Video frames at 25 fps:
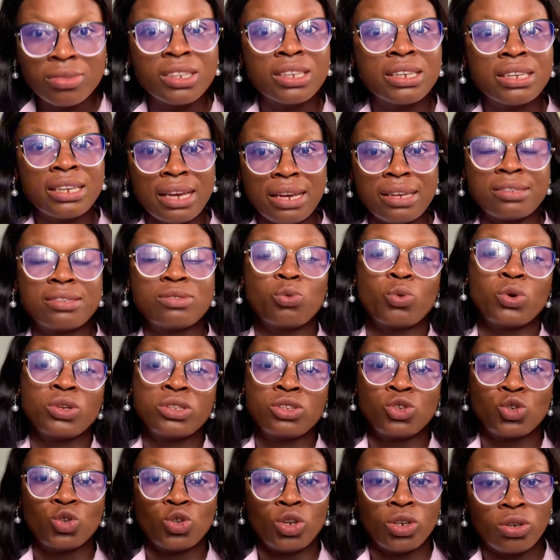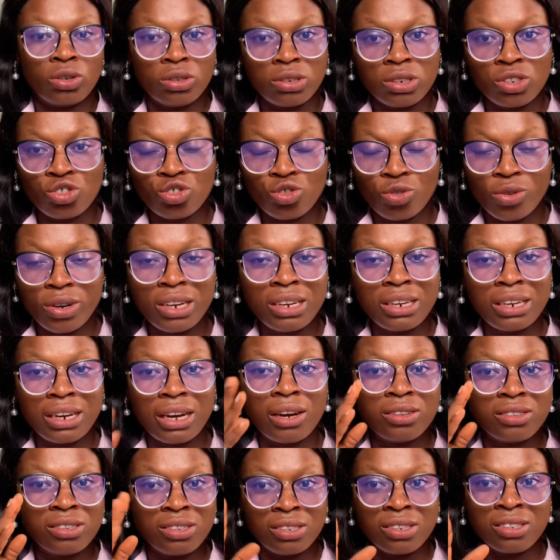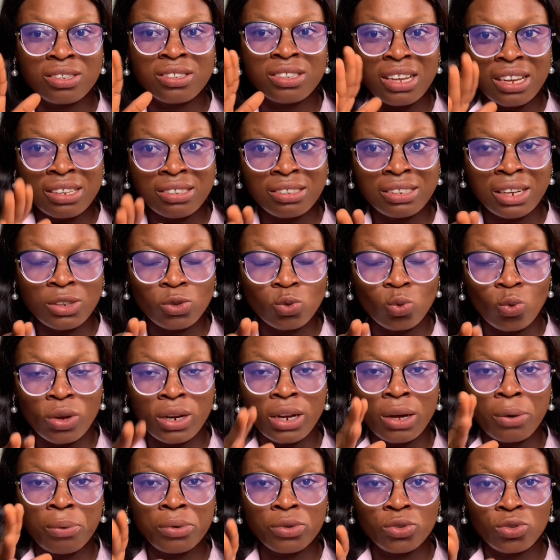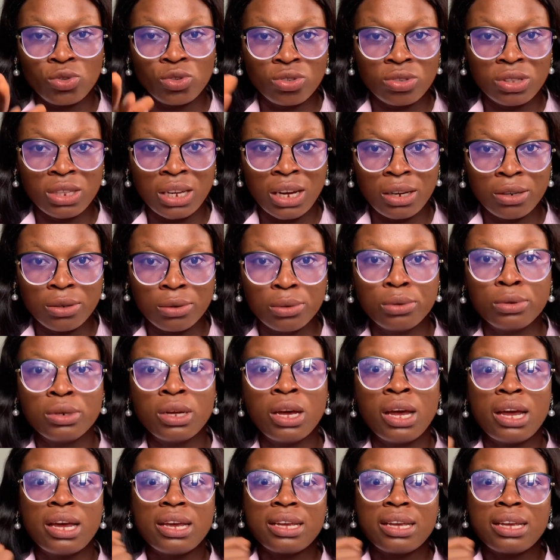Yes, what is showing on the screen now, this is the exact one I want you to download.